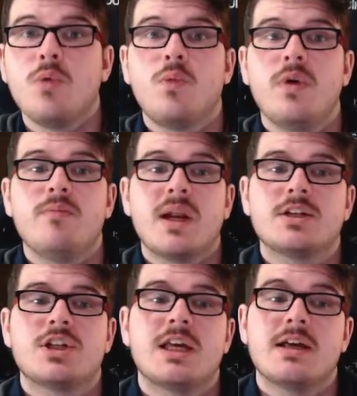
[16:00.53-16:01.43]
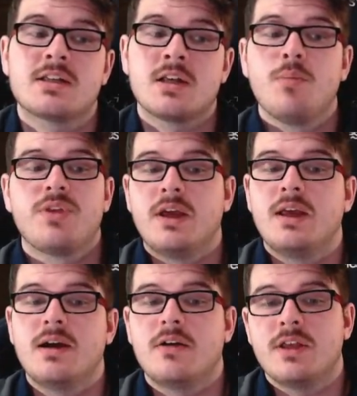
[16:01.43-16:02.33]
we've managed to get
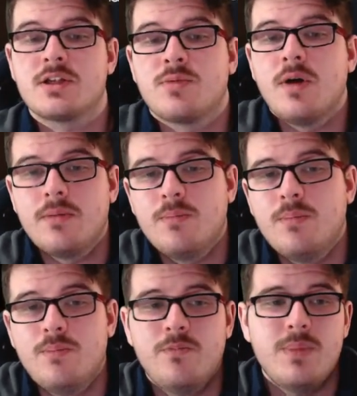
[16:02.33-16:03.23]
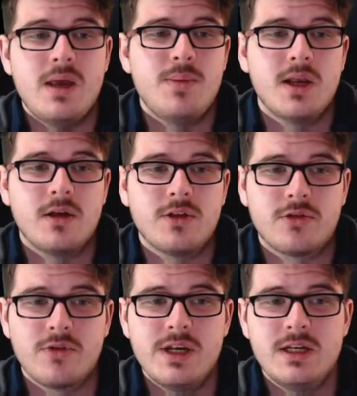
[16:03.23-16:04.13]
something out of this one. Maybe another
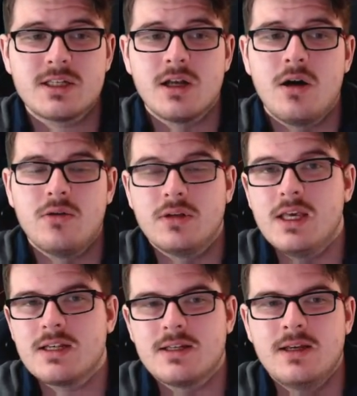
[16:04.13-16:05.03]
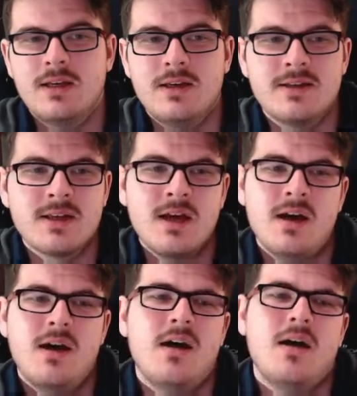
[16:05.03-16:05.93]
3D star. Yes, it is.
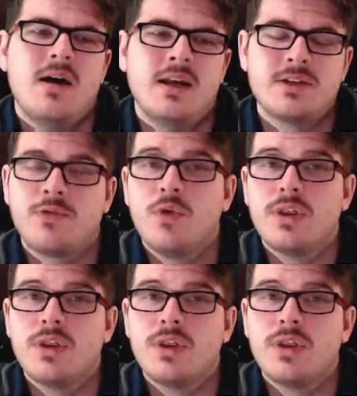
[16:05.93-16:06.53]
And it's for the